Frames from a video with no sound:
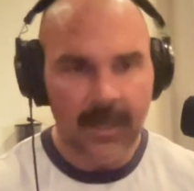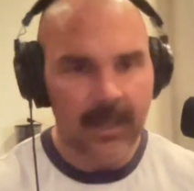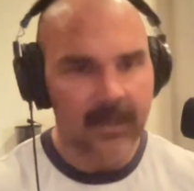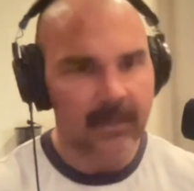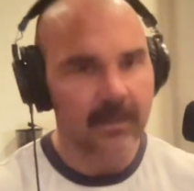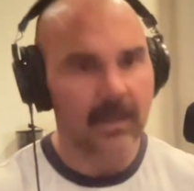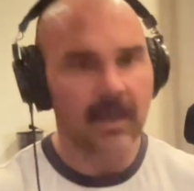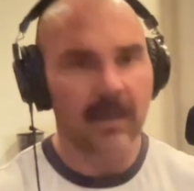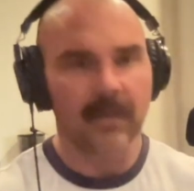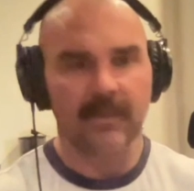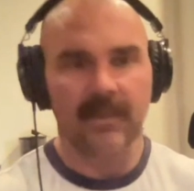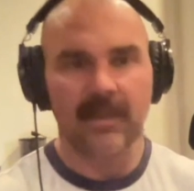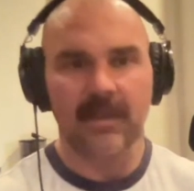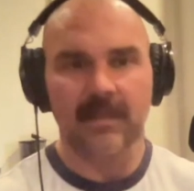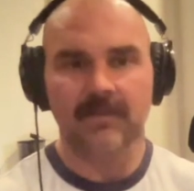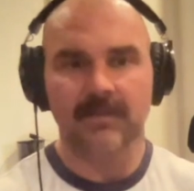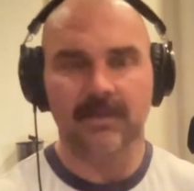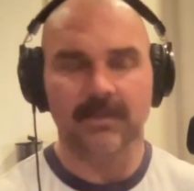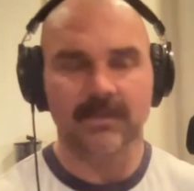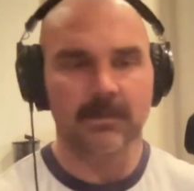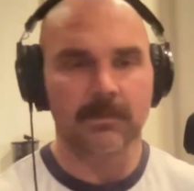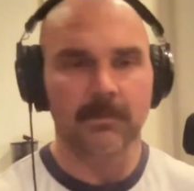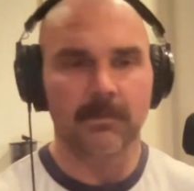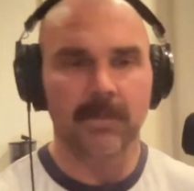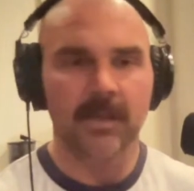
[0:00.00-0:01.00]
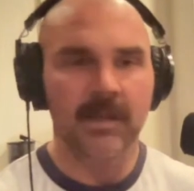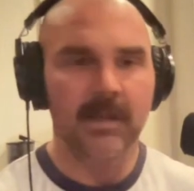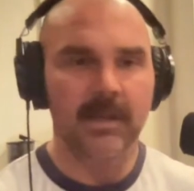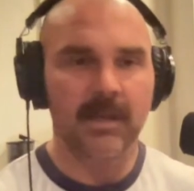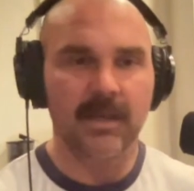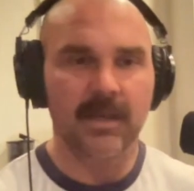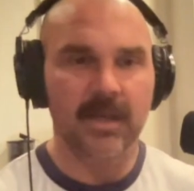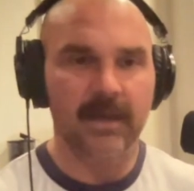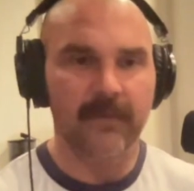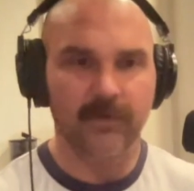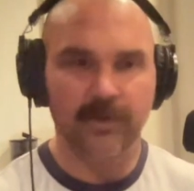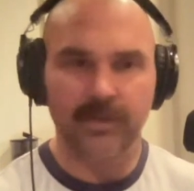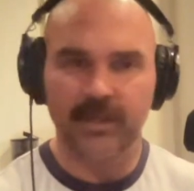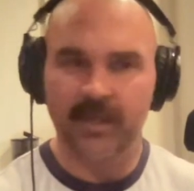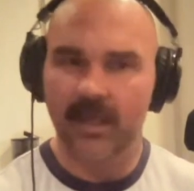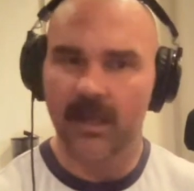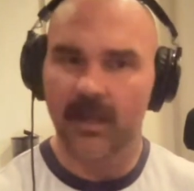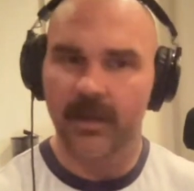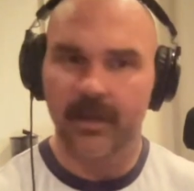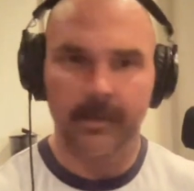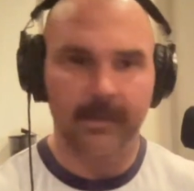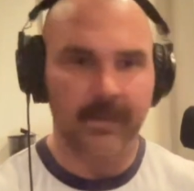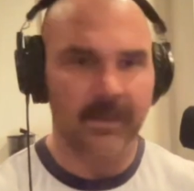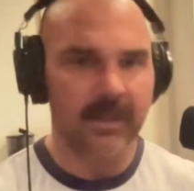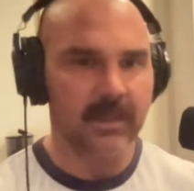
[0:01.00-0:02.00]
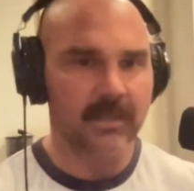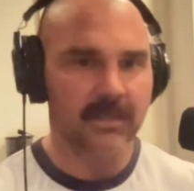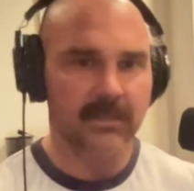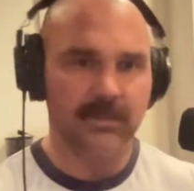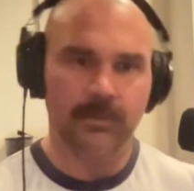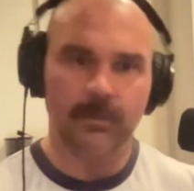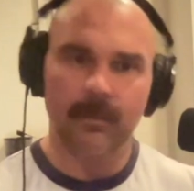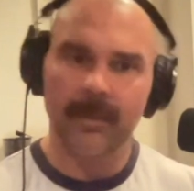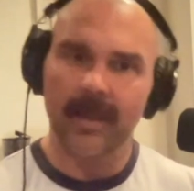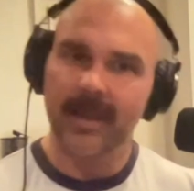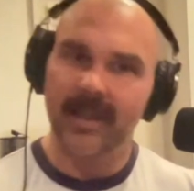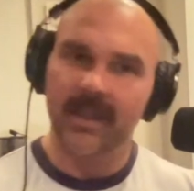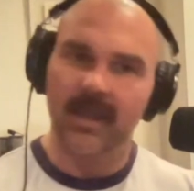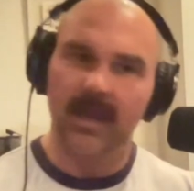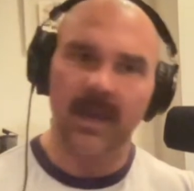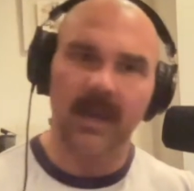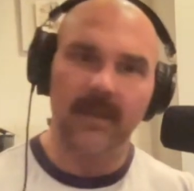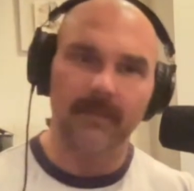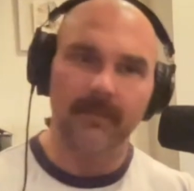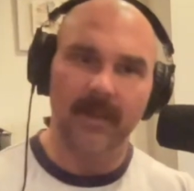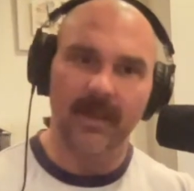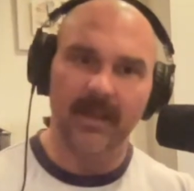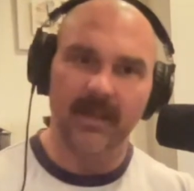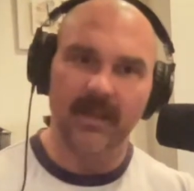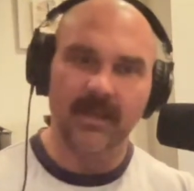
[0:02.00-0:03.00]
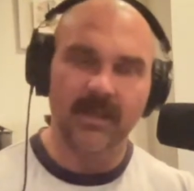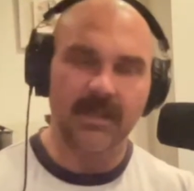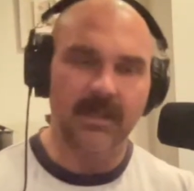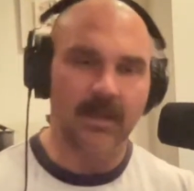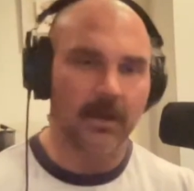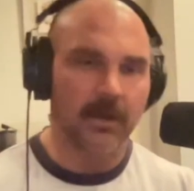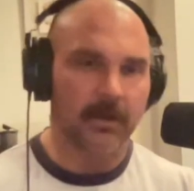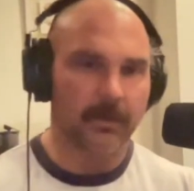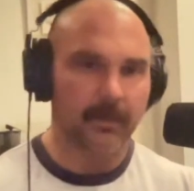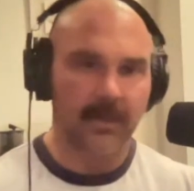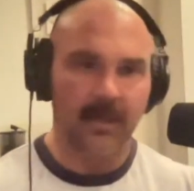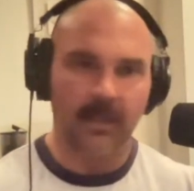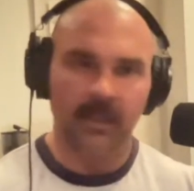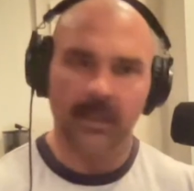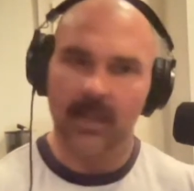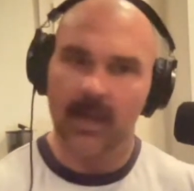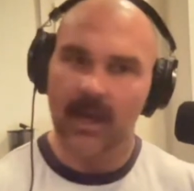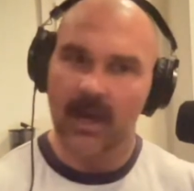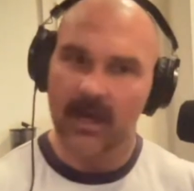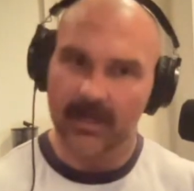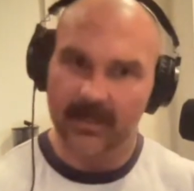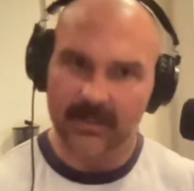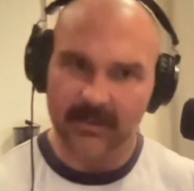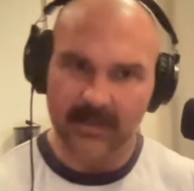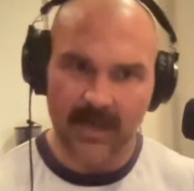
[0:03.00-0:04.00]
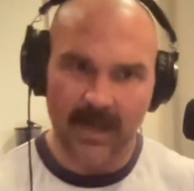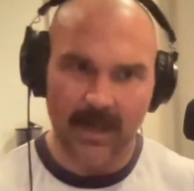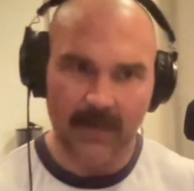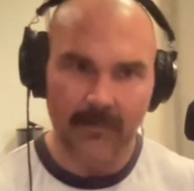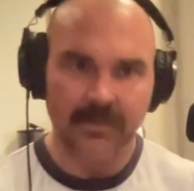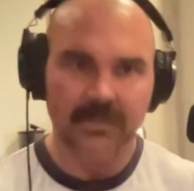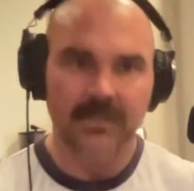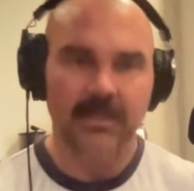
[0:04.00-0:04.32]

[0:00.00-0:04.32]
And that doesn't mean he never yelled at me, because my God, man, he yelled at me a lot of times.